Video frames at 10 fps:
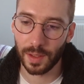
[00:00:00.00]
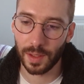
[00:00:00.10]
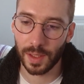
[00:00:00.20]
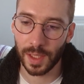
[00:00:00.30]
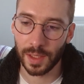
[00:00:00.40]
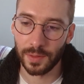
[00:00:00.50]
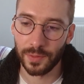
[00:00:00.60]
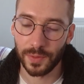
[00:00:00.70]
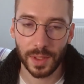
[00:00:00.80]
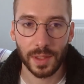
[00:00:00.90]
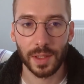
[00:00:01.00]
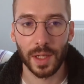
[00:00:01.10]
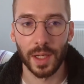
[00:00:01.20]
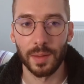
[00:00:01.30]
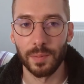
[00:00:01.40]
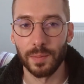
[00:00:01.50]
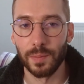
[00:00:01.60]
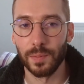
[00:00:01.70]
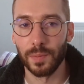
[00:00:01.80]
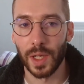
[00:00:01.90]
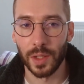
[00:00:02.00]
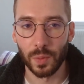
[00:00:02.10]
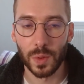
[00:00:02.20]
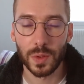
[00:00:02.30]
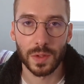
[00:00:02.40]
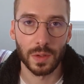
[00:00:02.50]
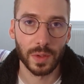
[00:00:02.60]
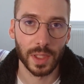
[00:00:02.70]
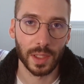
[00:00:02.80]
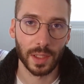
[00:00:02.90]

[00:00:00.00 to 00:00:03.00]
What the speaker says: I think I was looking